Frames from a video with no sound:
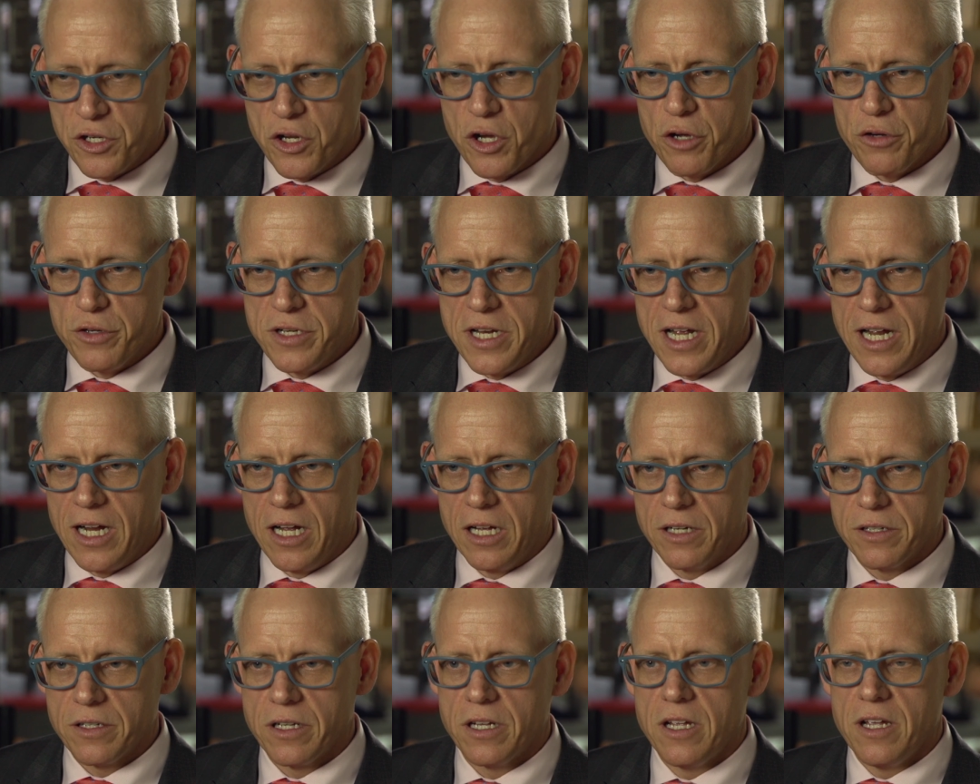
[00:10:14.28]
no
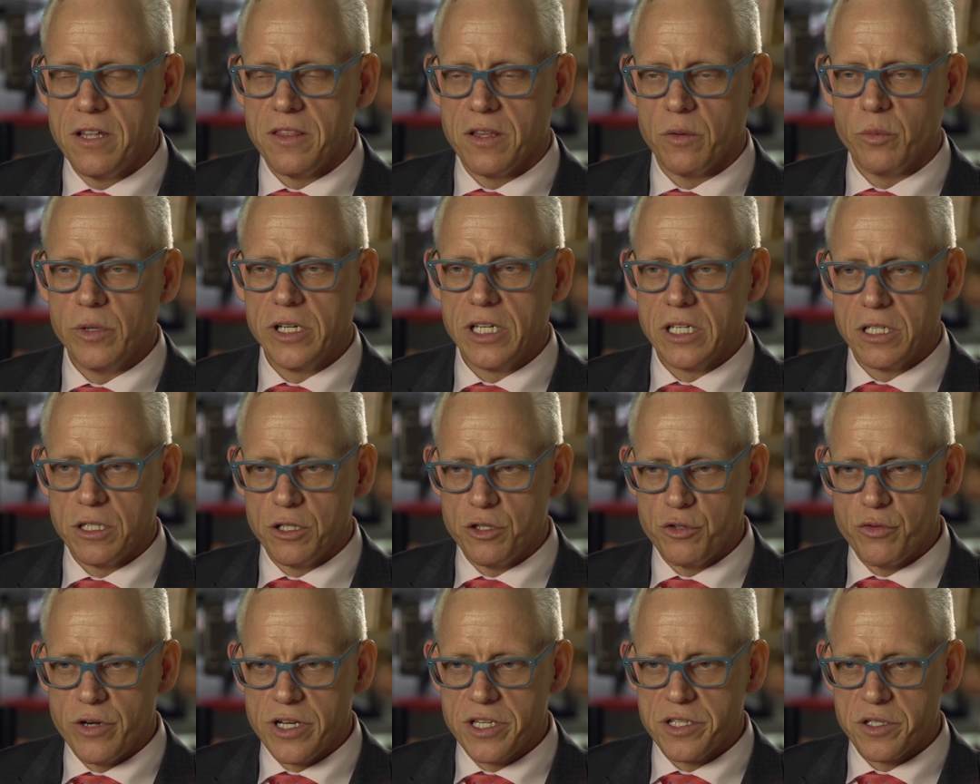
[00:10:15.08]
doubt that we can
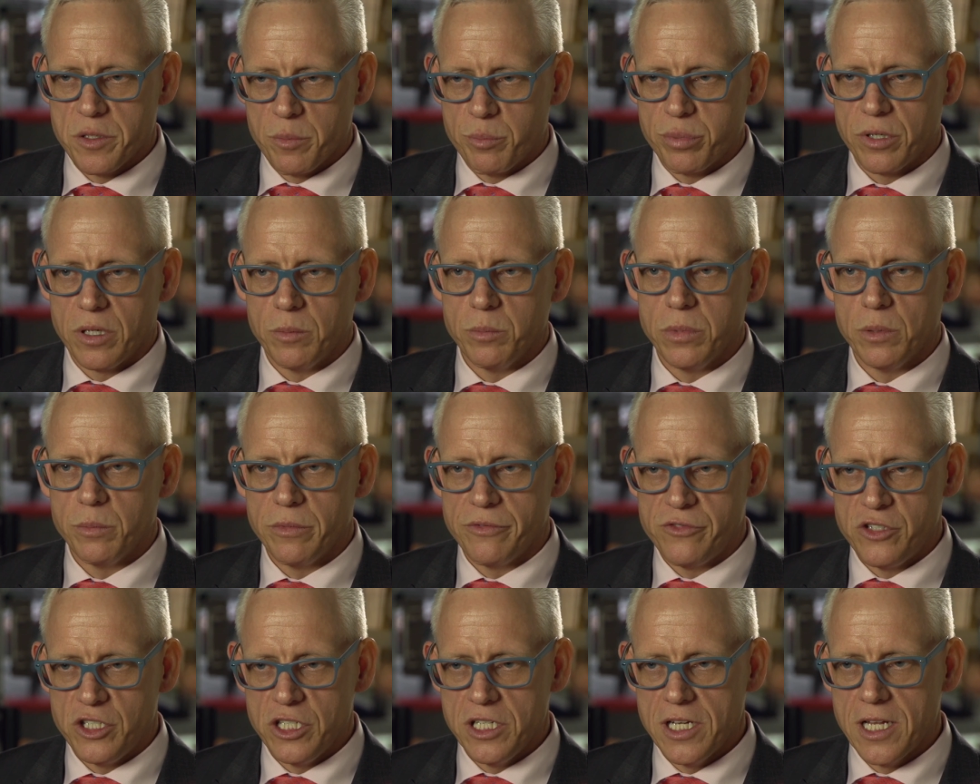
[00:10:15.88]
address the problem
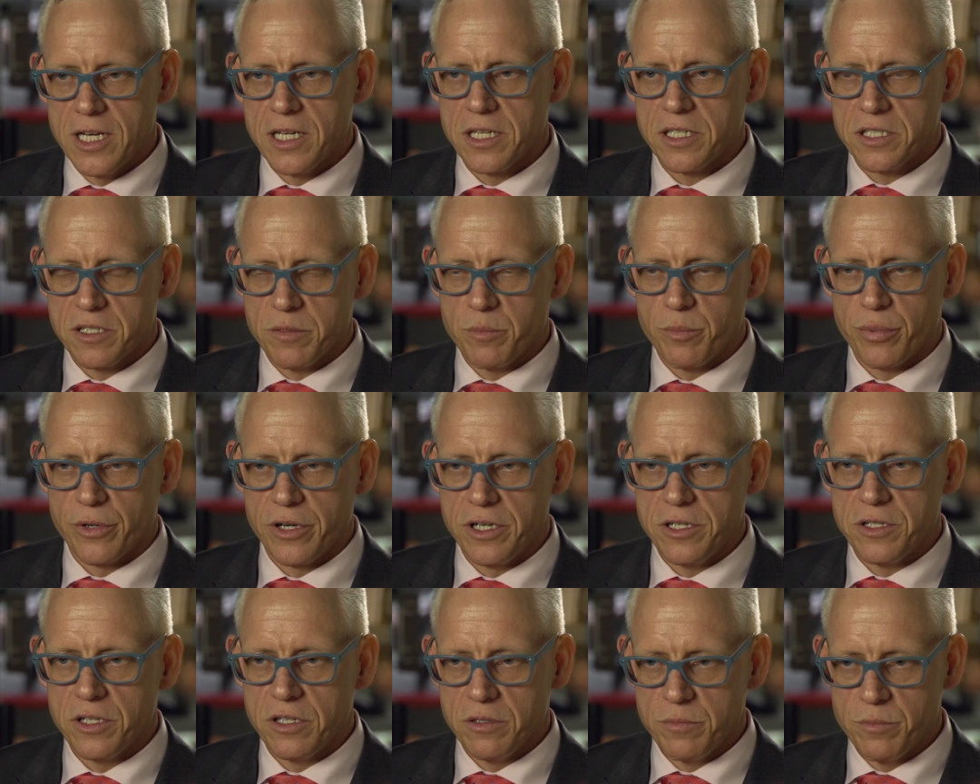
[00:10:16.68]
of genetics in
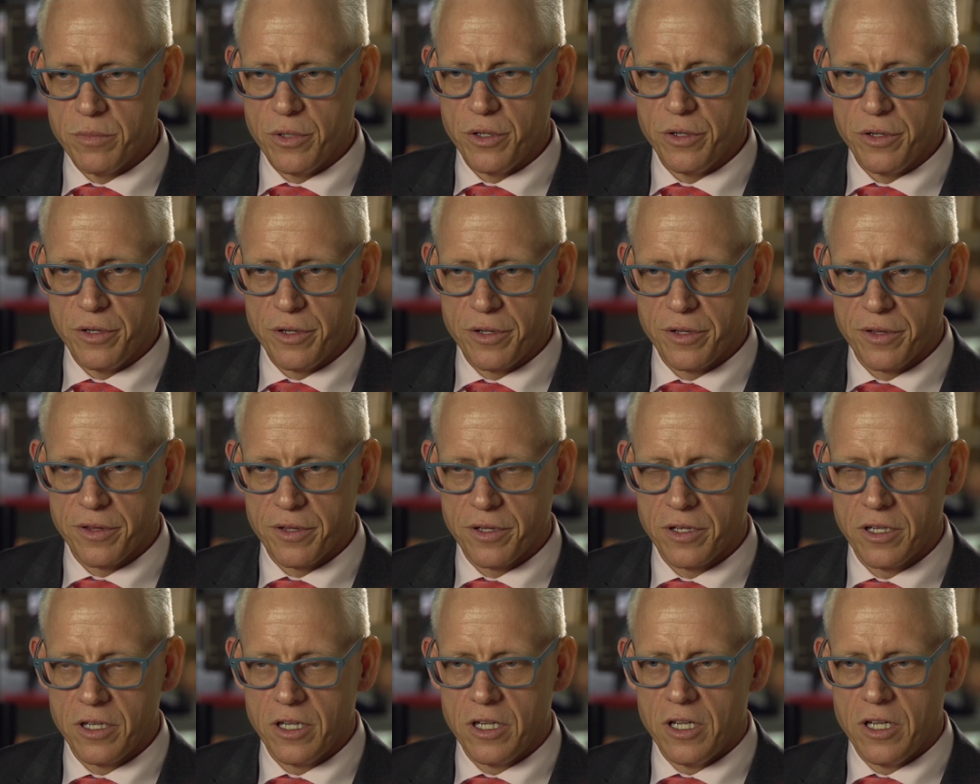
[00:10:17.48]
preterm birth.